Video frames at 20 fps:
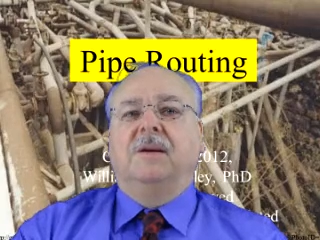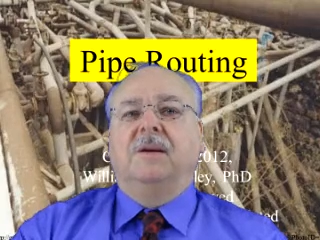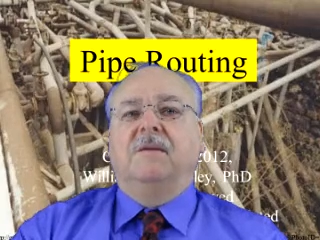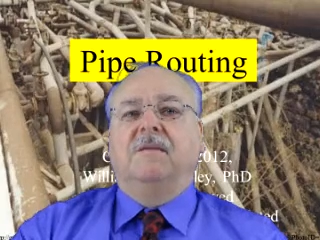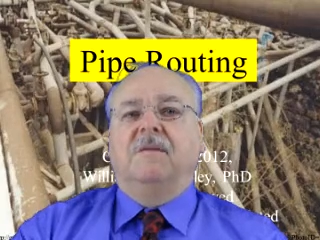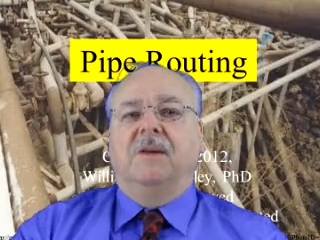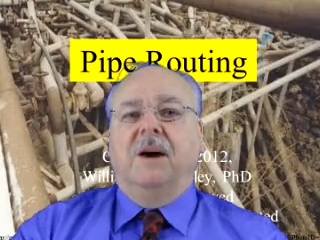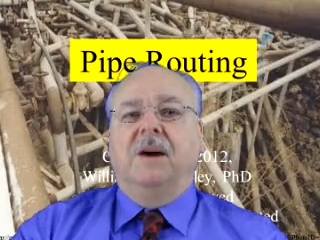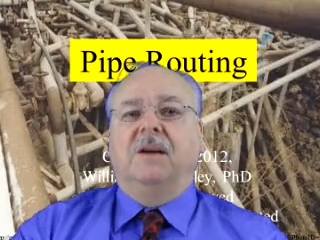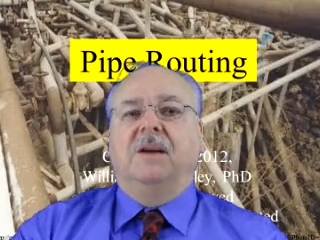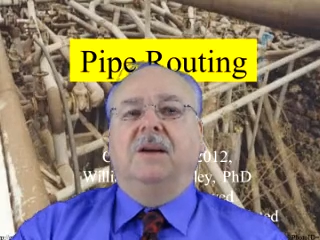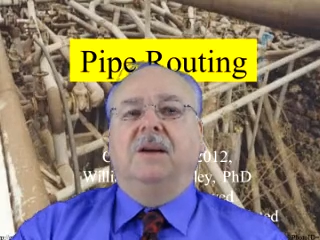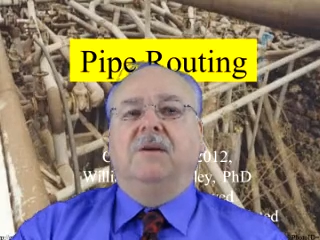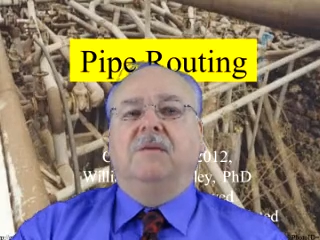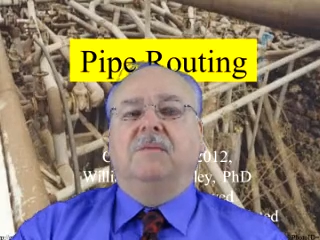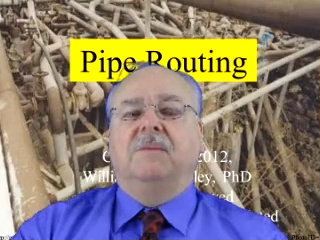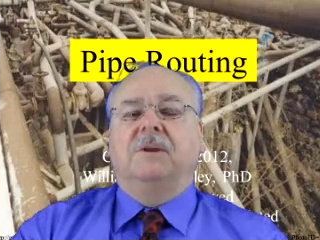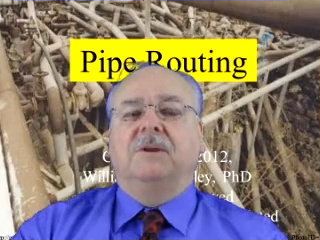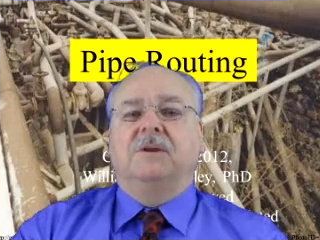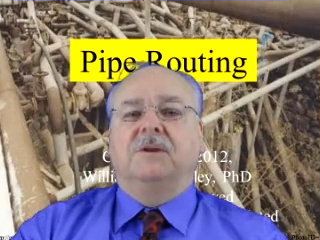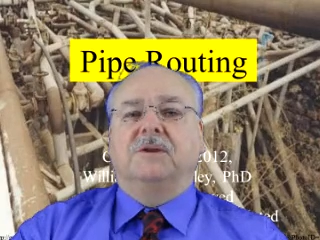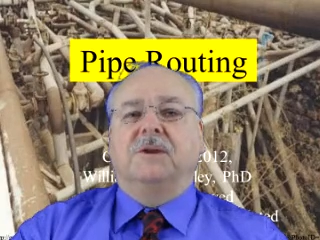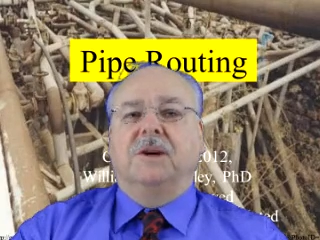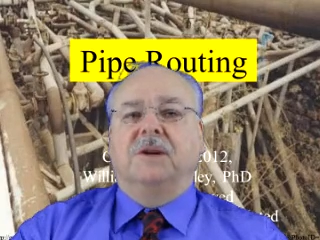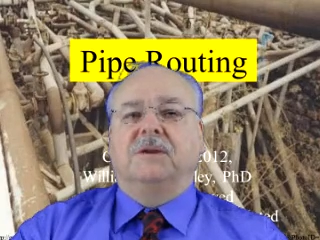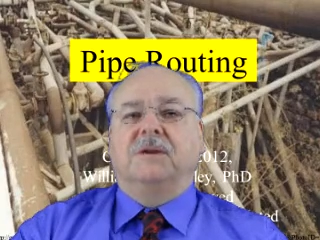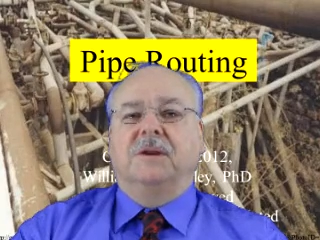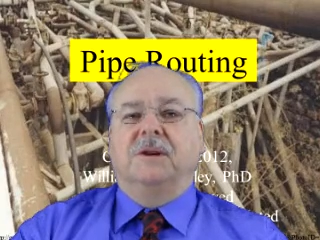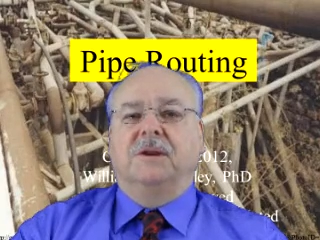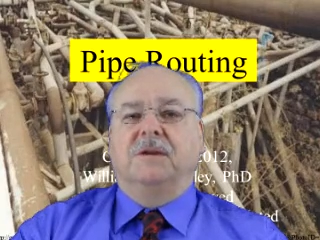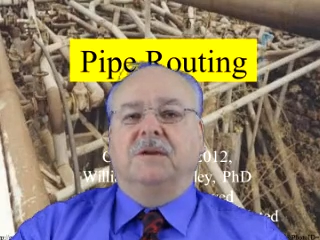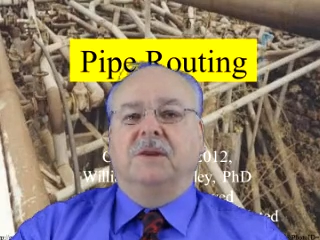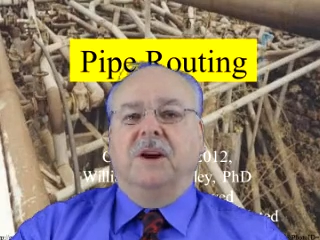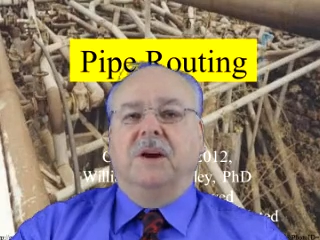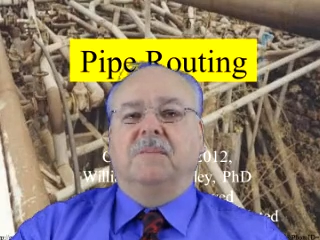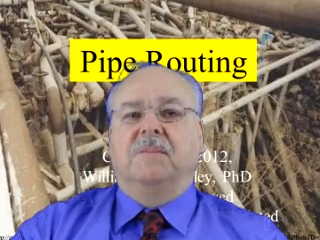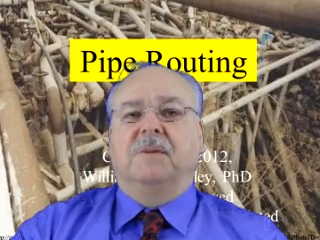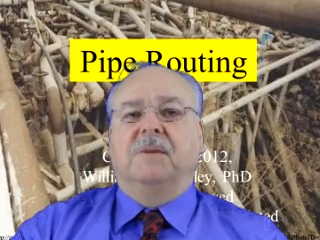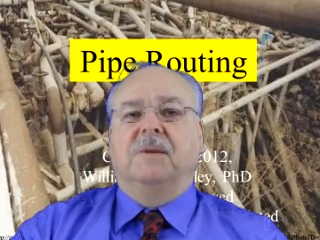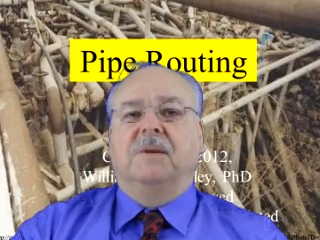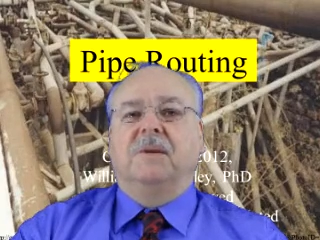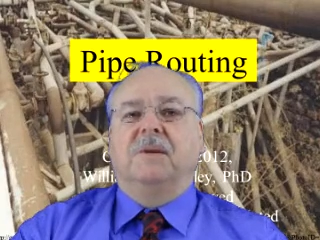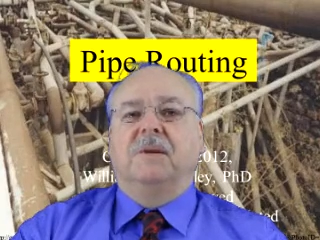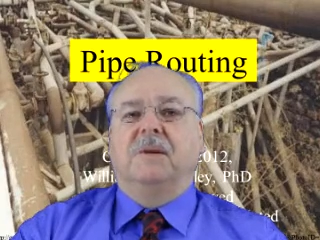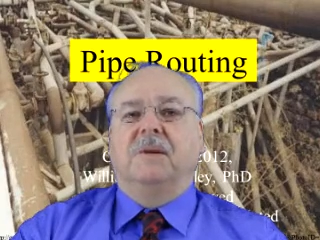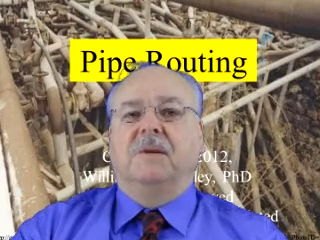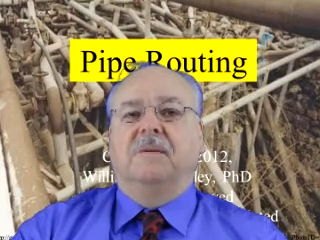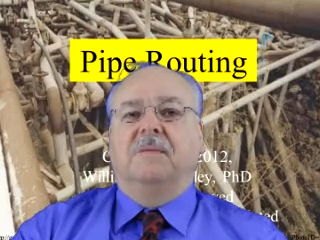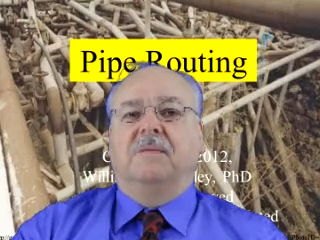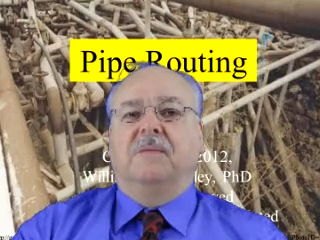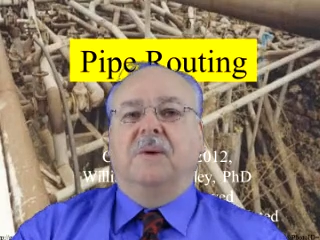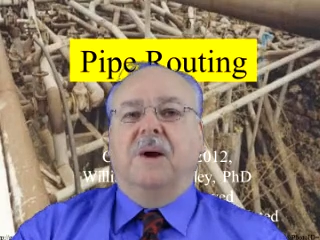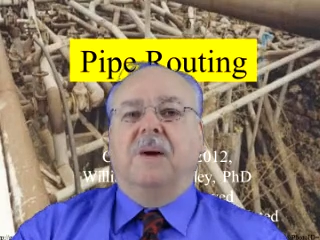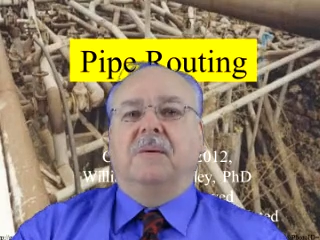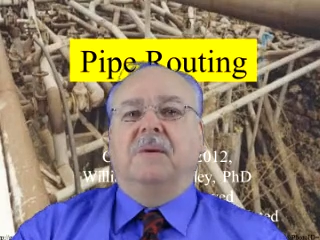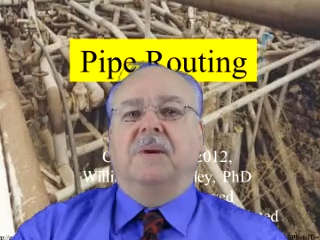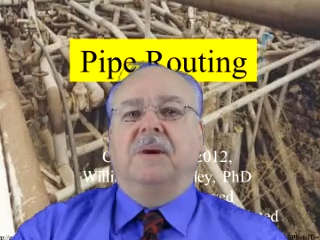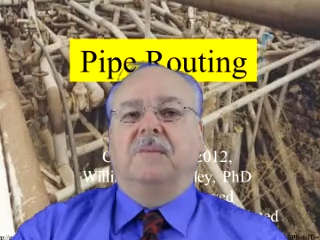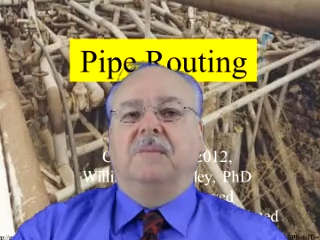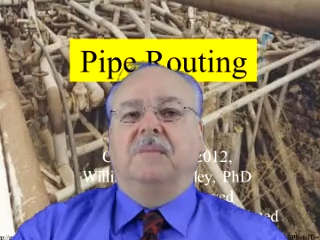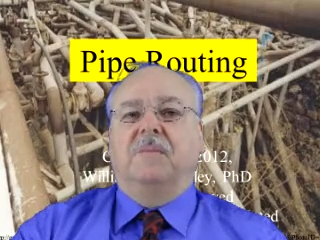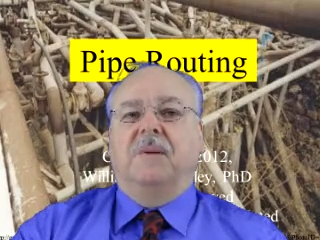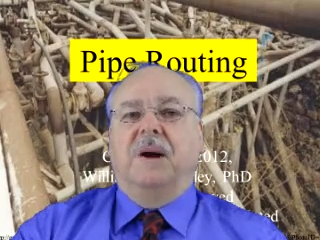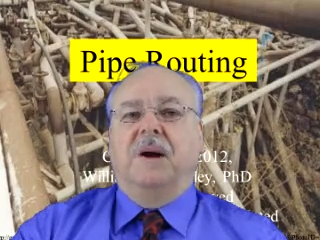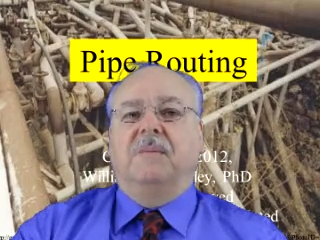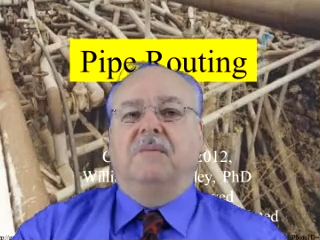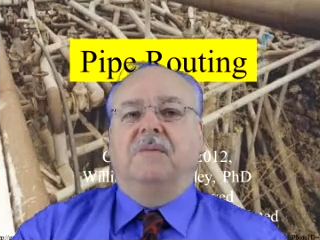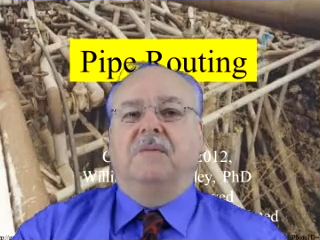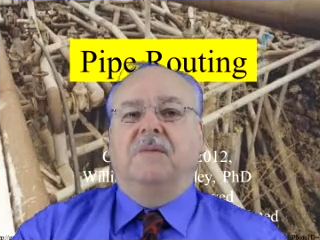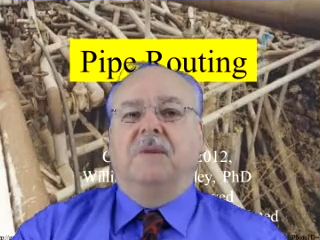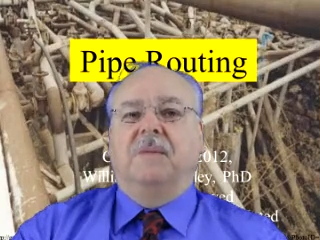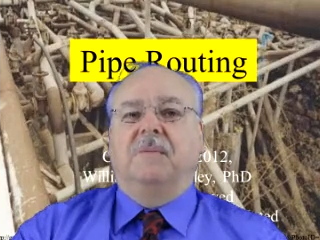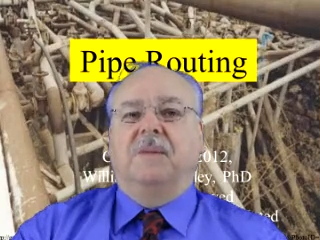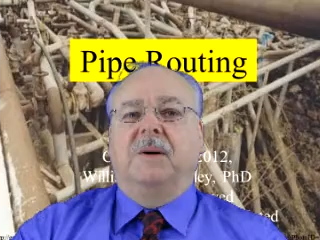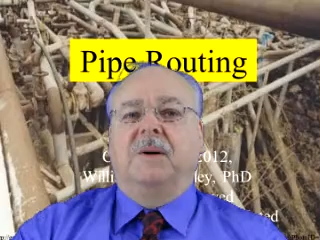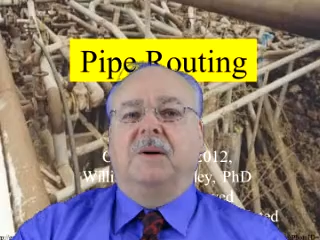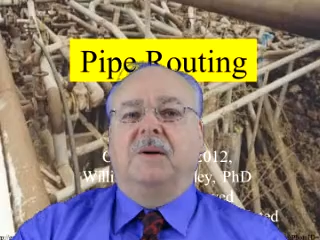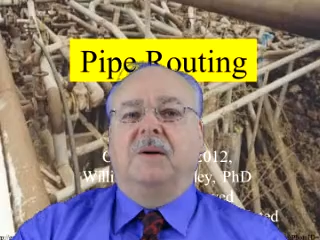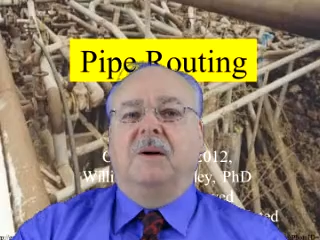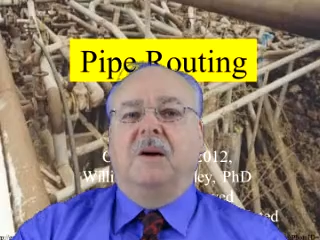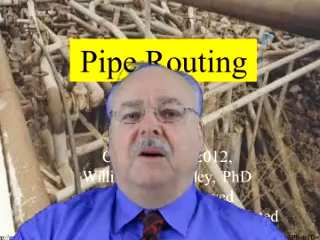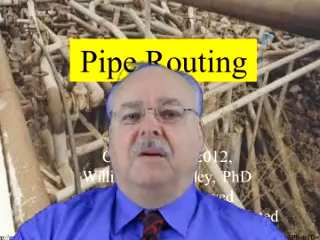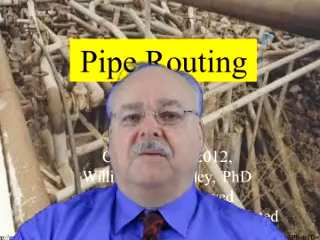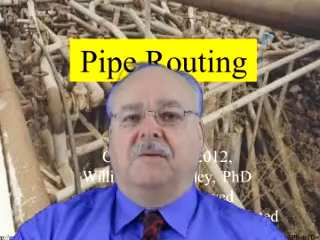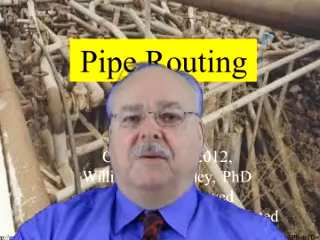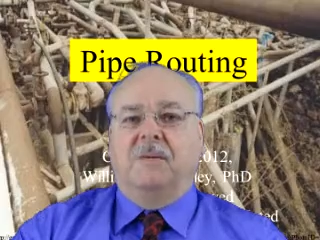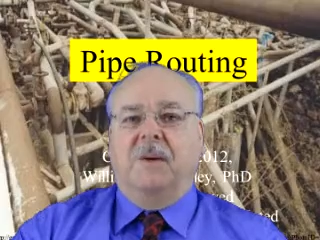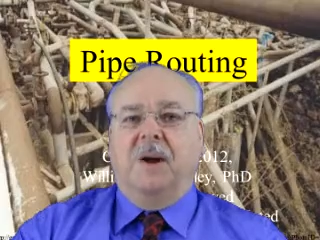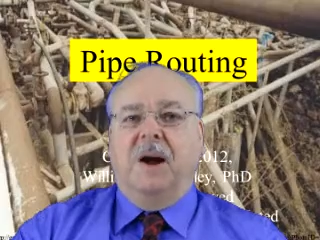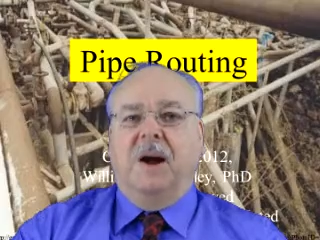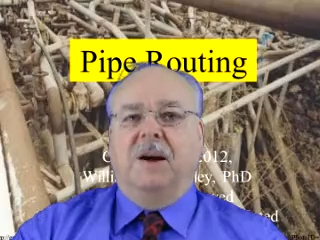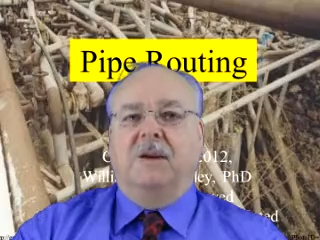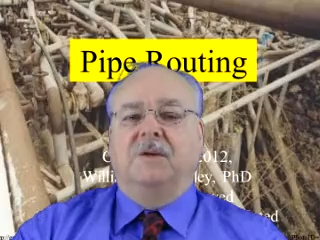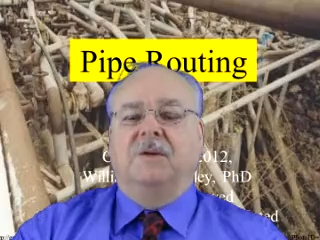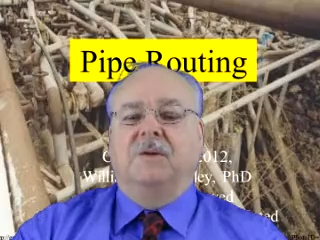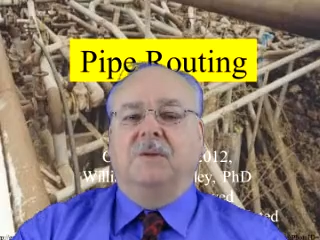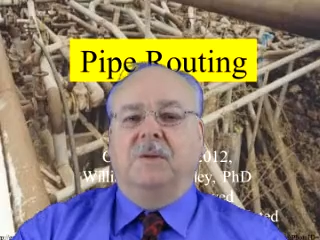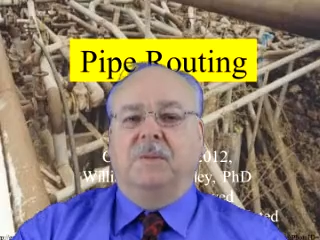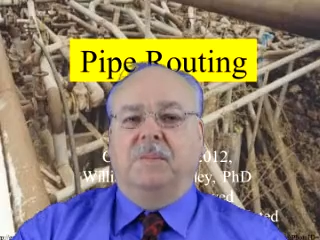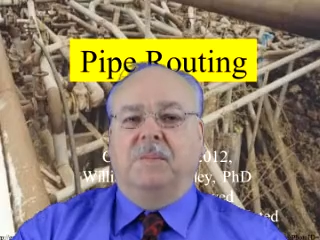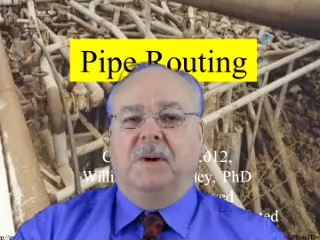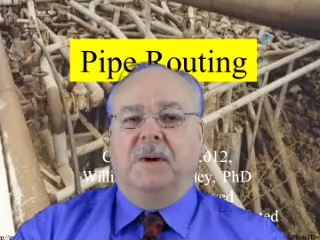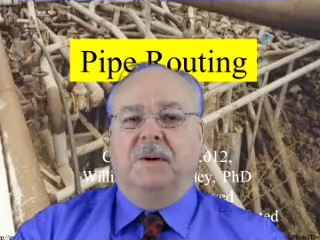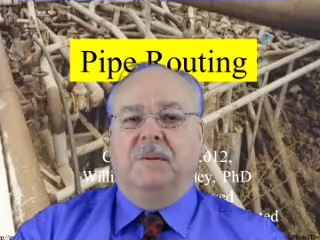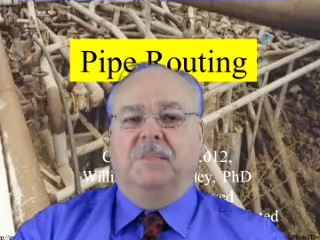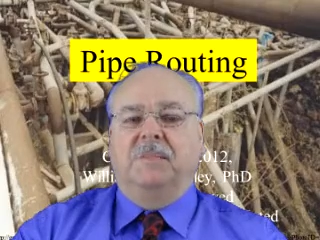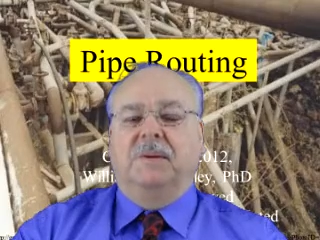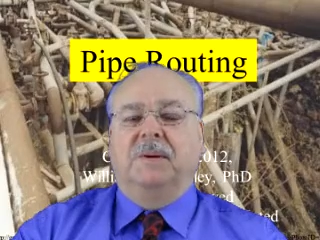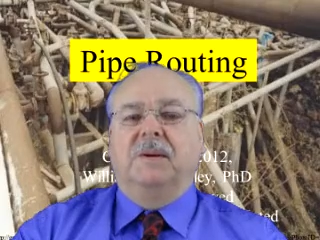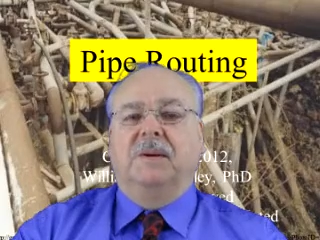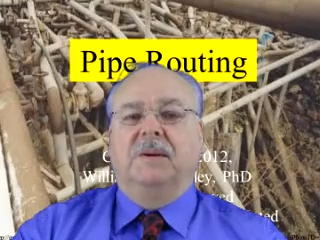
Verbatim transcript: Finally, we'll discuss an example of routing pipe from a, off a rack to a pump.